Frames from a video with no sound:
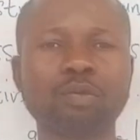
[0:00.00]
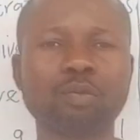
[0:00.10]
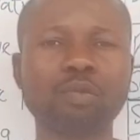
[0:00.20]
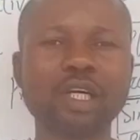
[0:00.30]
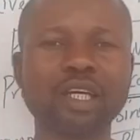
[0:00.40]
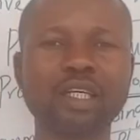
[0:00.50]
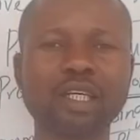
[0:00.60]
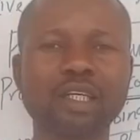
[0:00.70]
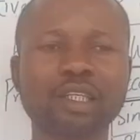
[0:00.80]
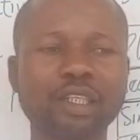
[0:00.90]
We are here
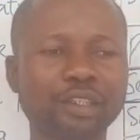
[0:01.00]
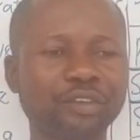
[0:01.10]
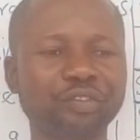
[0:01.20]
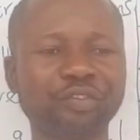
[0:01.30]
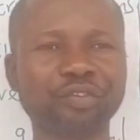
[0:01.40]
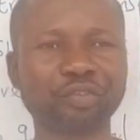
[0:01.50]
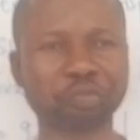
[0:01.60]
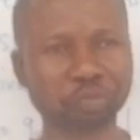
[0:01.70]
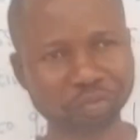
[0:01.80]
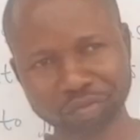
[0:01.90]
again.
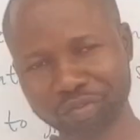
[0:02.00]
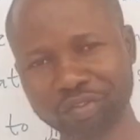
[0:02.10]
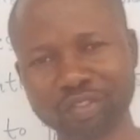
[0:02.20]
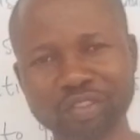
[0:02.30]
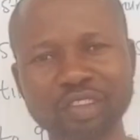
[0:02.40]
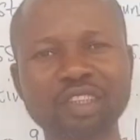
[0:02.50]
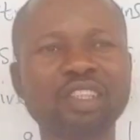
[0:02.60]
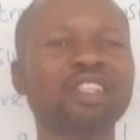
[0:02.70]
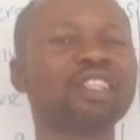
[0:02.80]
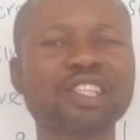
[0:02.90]

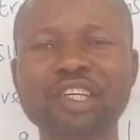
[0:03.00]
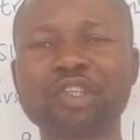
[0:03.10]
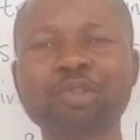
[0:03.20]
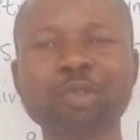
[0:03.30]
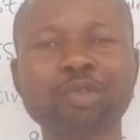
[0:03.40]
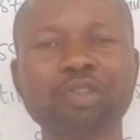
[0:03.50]
Thank you